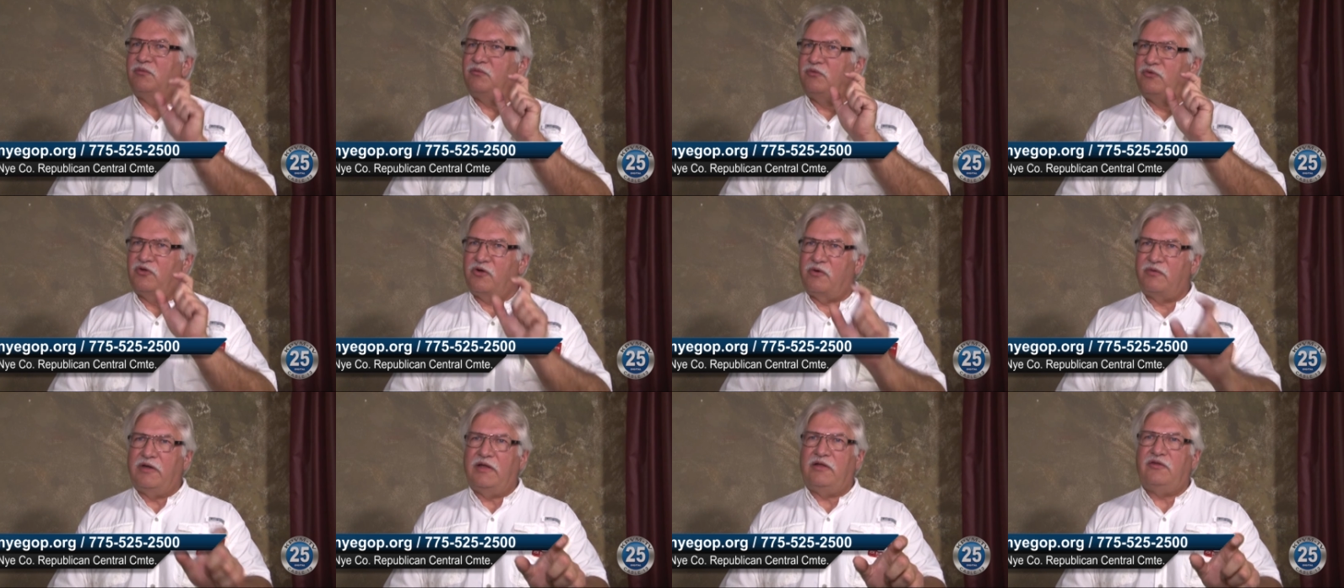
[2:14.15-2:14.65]

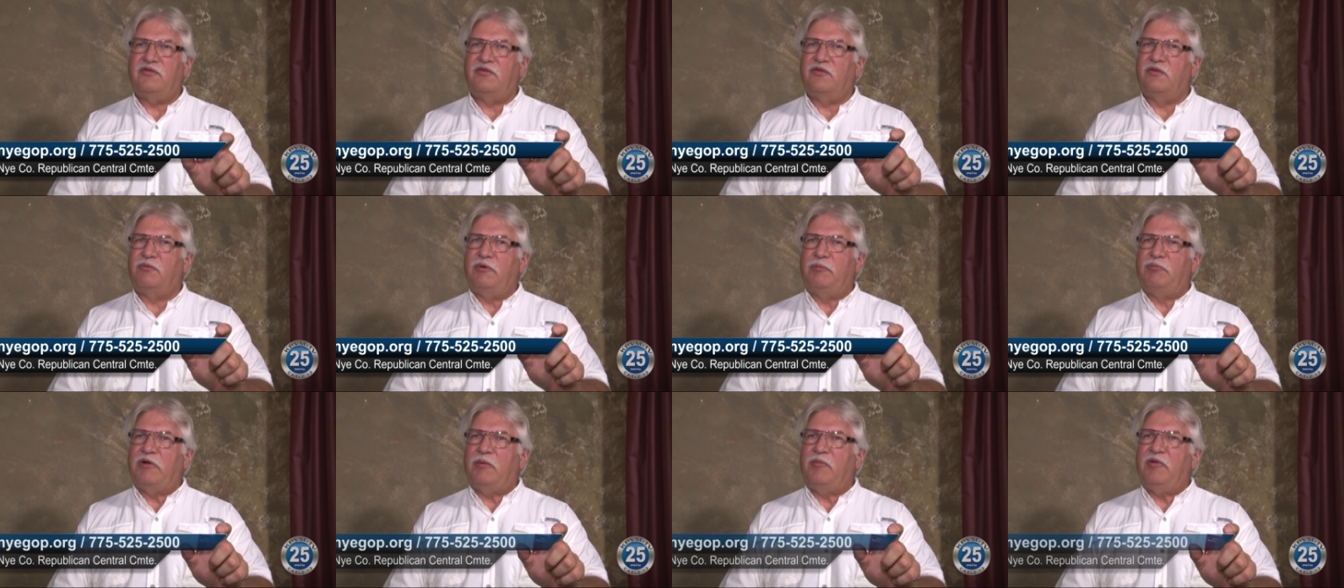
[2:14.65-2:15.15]
Donate to the
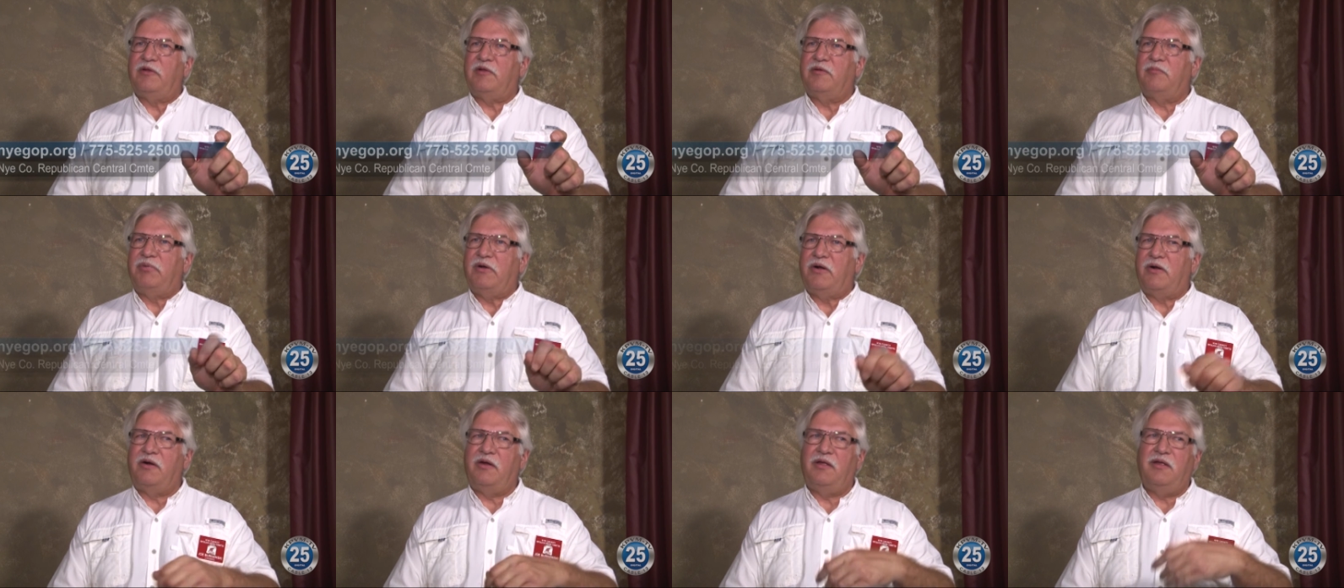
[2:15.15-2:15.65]
Republican
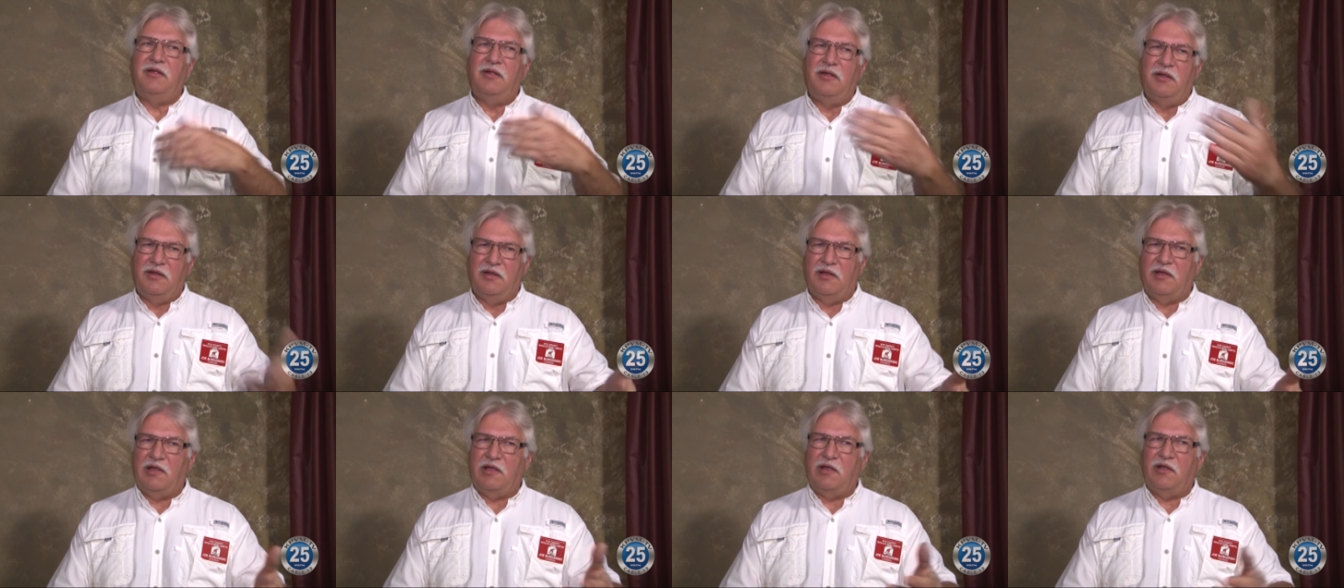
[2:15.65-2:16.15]
Party
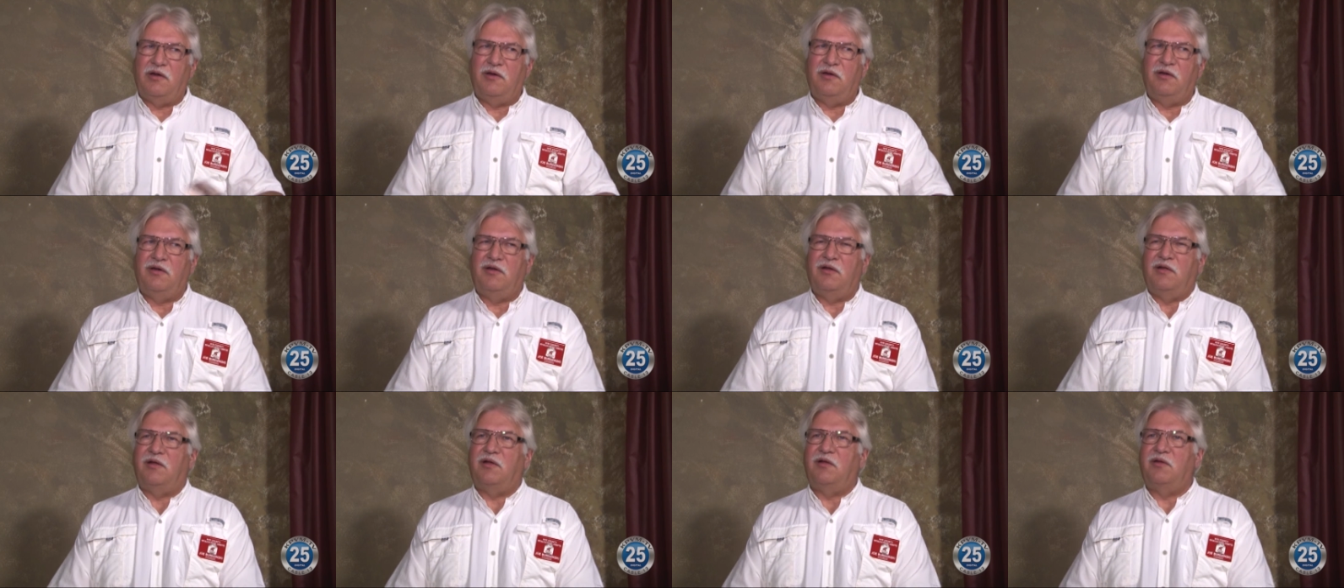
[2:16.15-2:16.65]

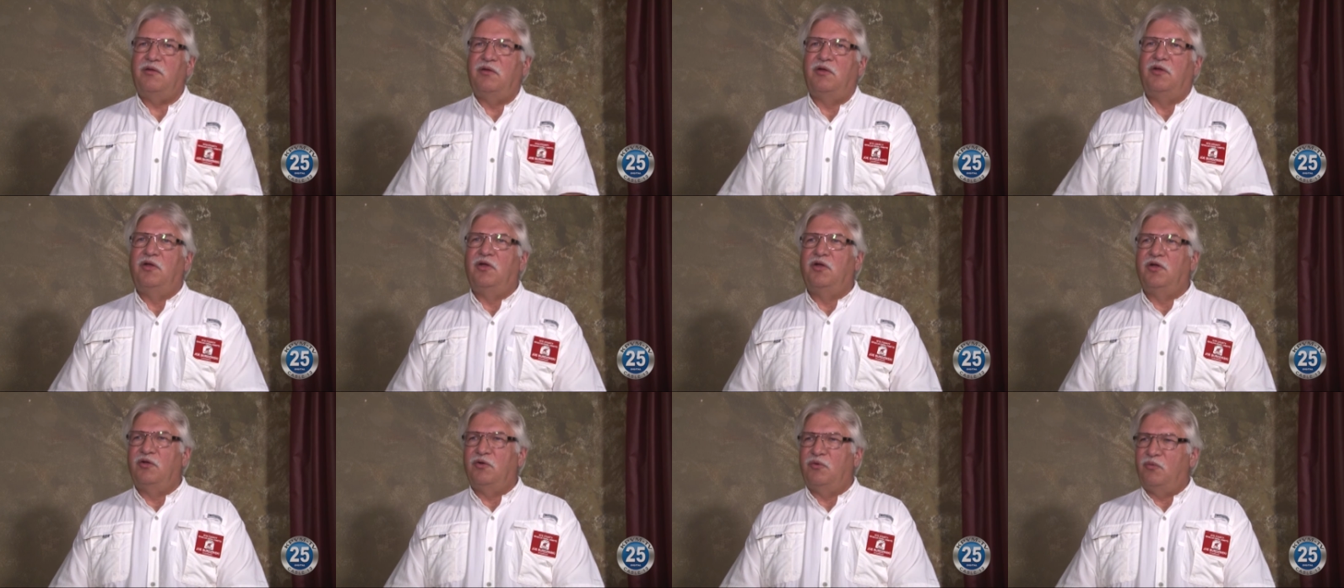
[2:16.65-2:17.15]
and uh,
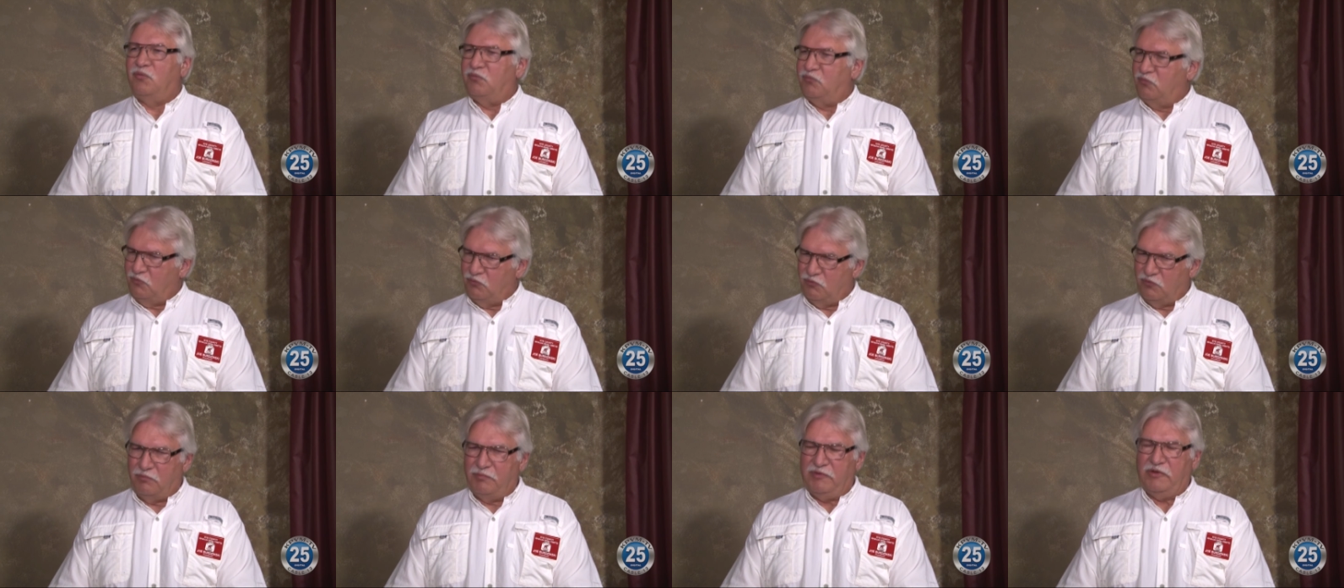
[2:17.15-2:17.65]

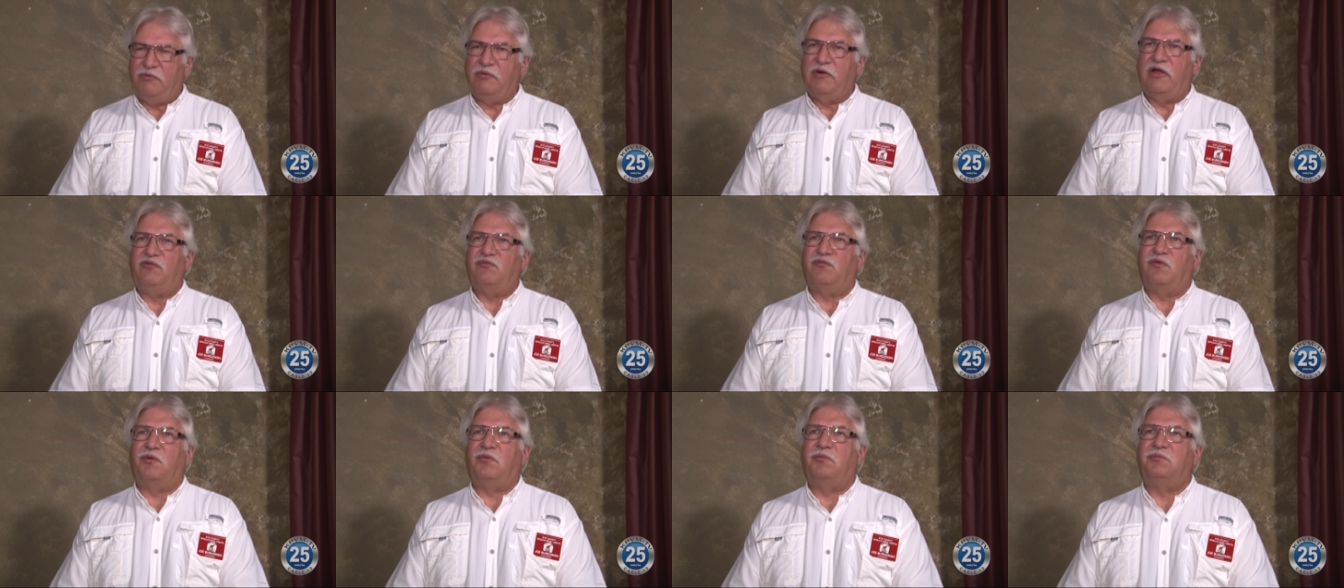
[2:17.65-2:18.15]
we'll be
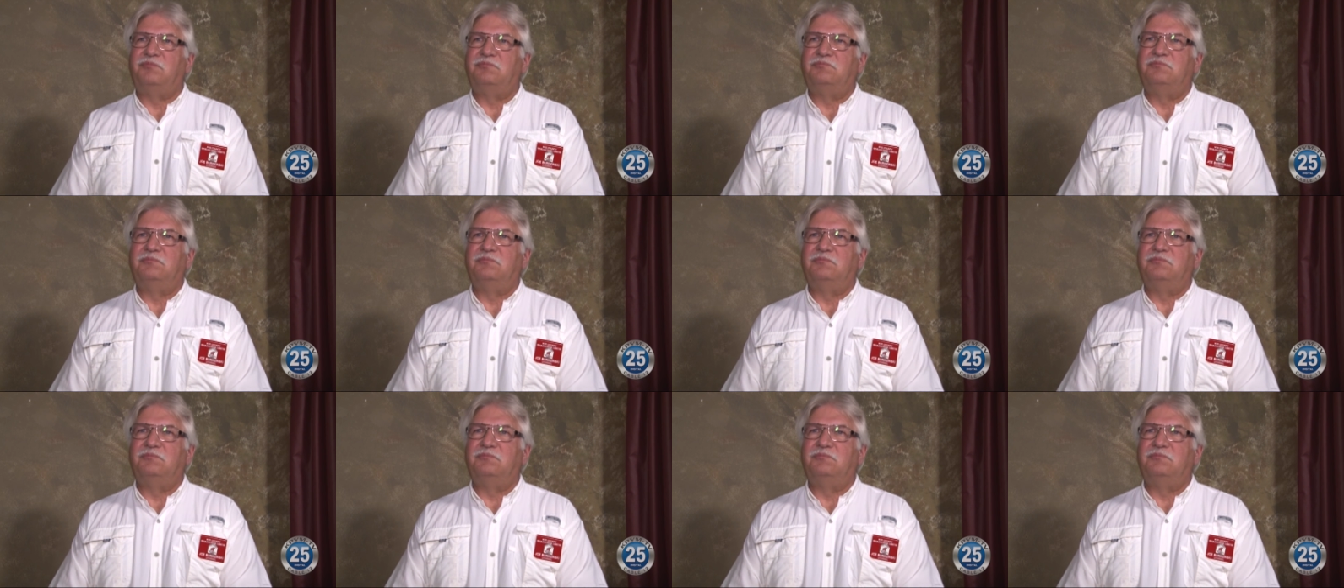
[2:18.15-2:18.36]
grateful.